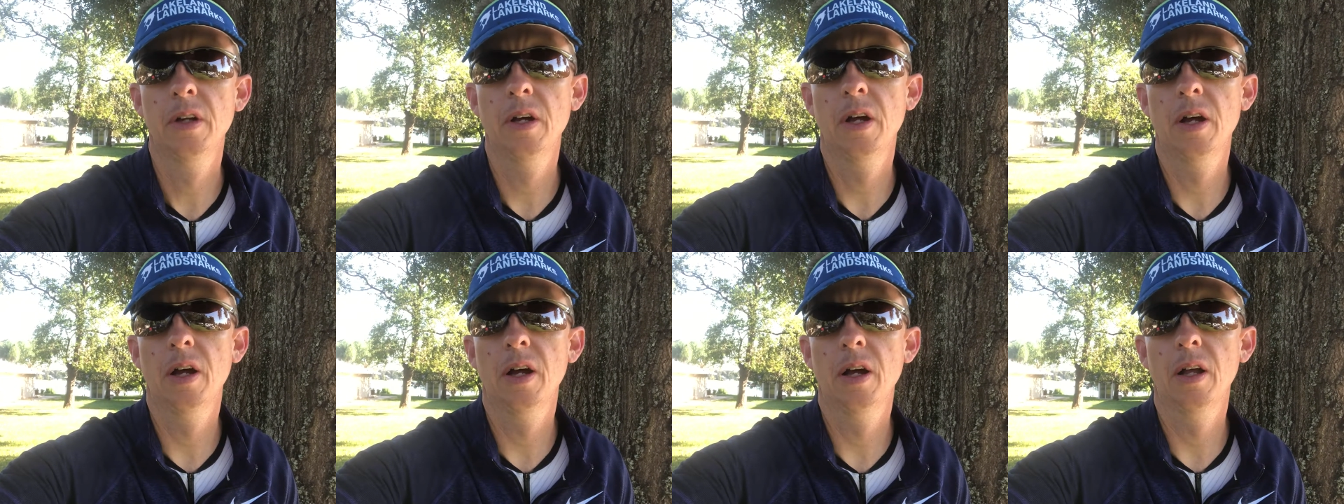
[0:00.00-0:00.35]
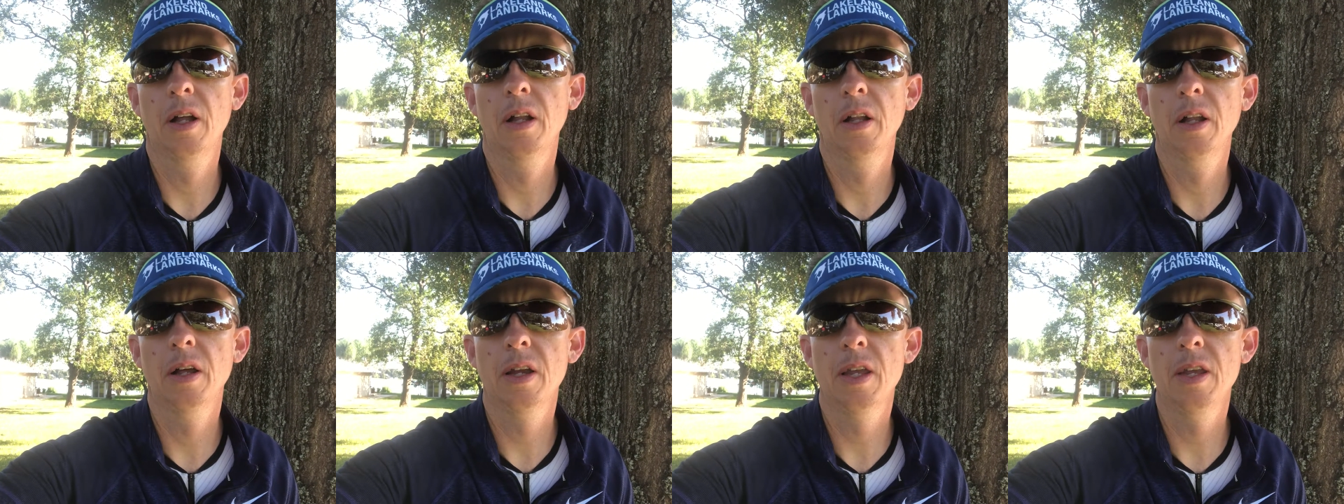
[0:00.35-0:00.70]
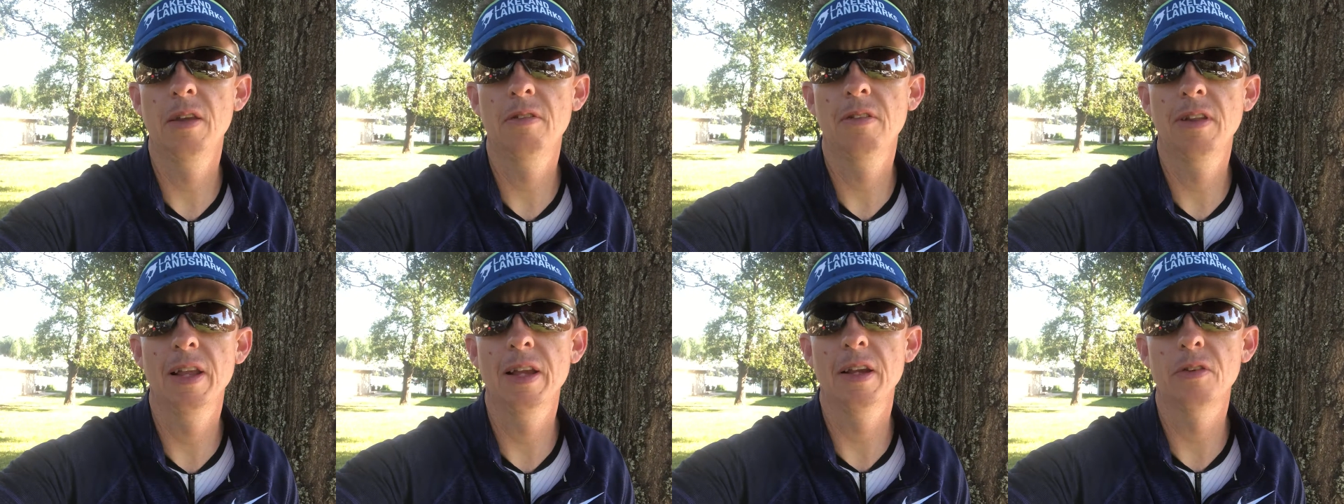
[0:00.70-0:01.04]
Uh,
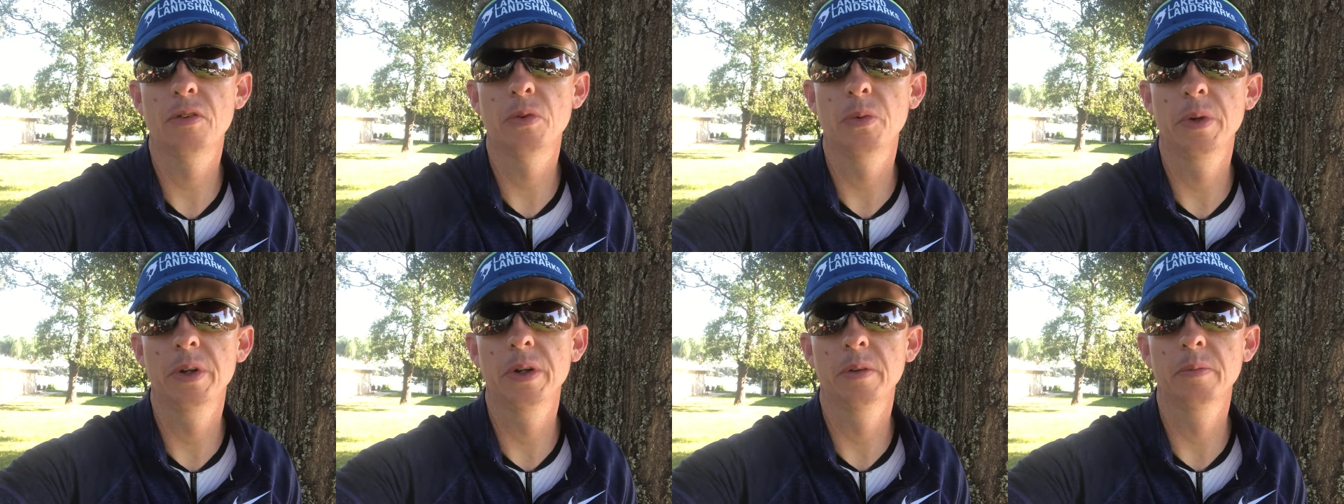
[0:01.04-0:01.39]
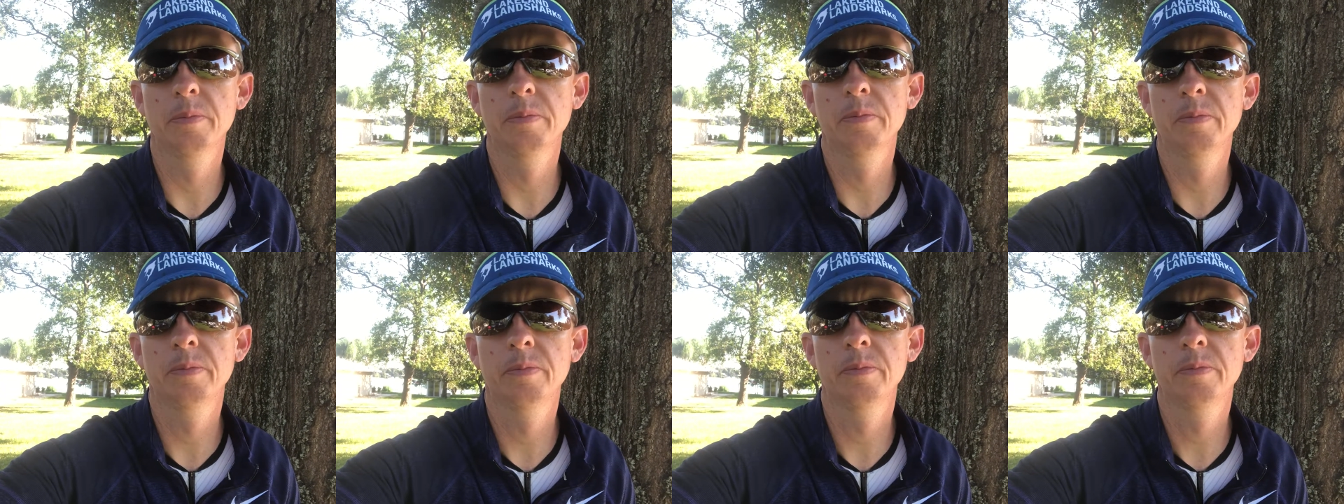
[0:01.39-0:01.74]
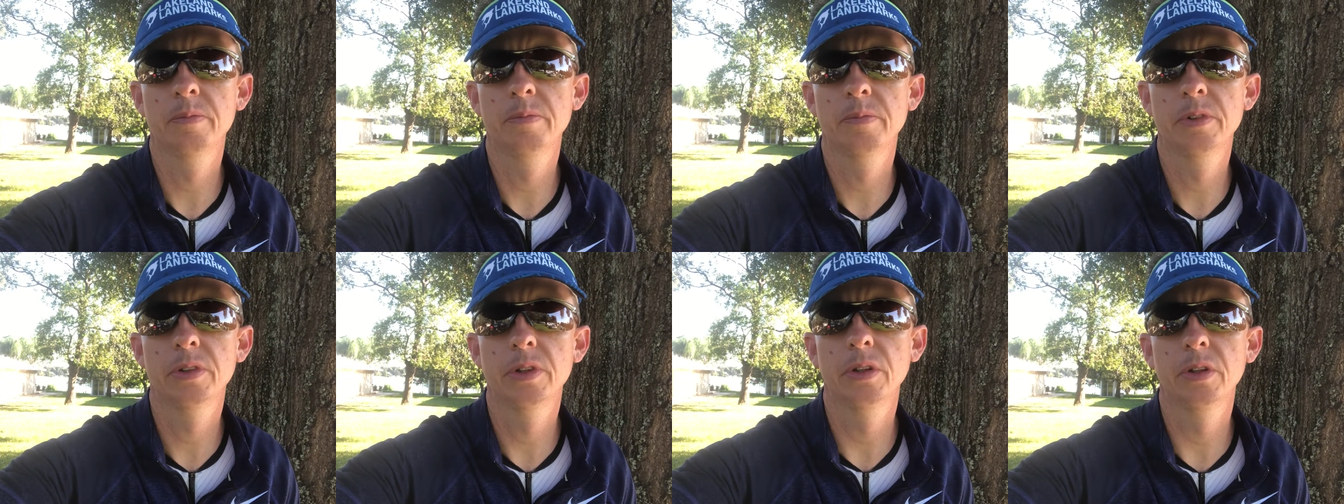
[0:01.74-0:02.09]
Lucky's Lake Swim.
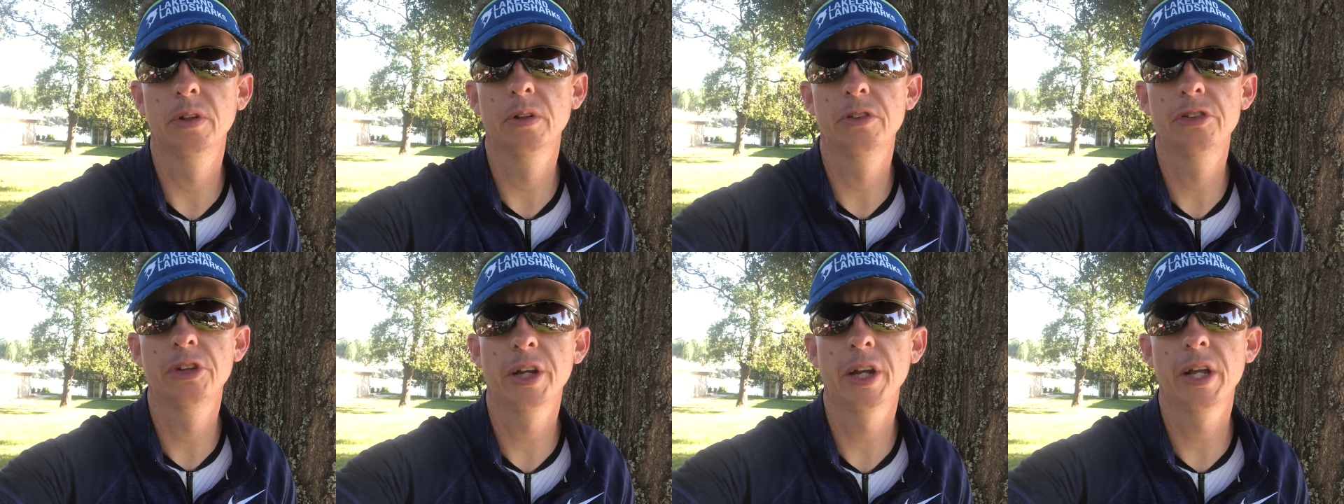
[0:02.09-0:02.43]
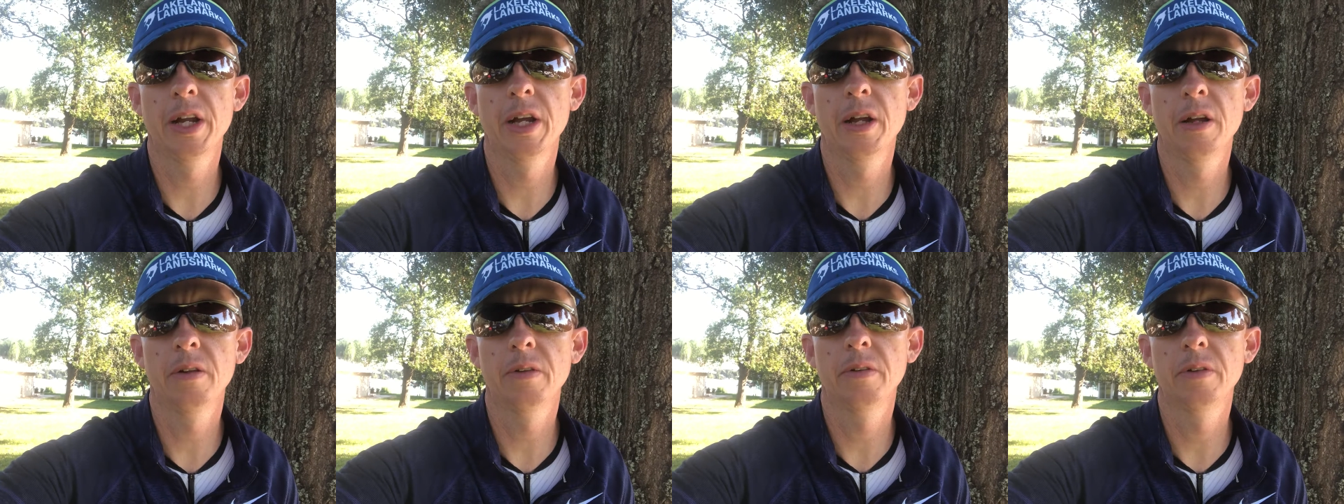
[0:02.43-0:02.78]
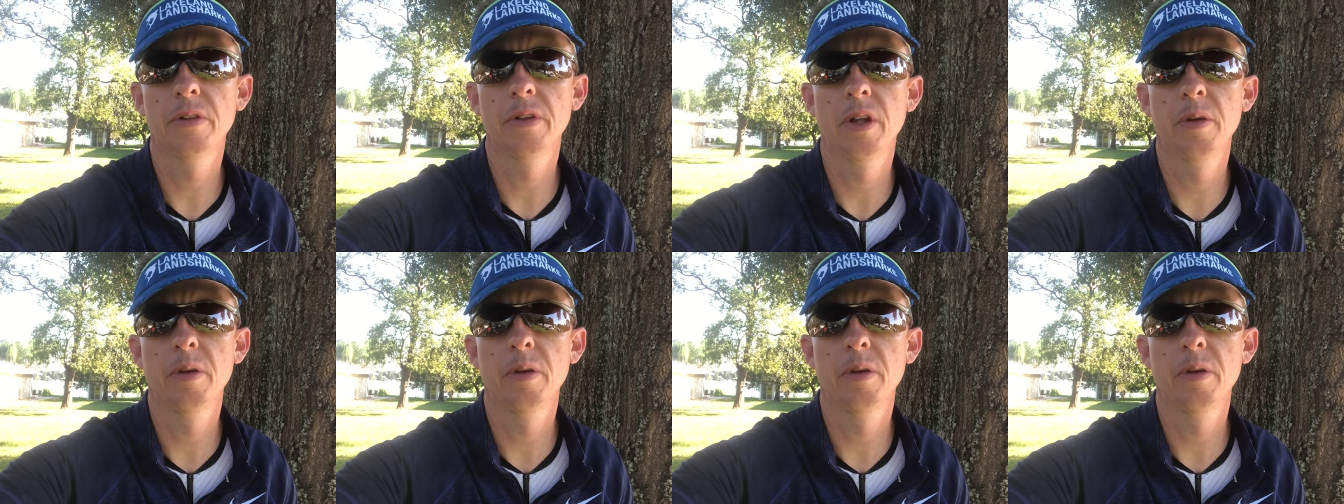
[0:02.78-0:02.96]
So check it out,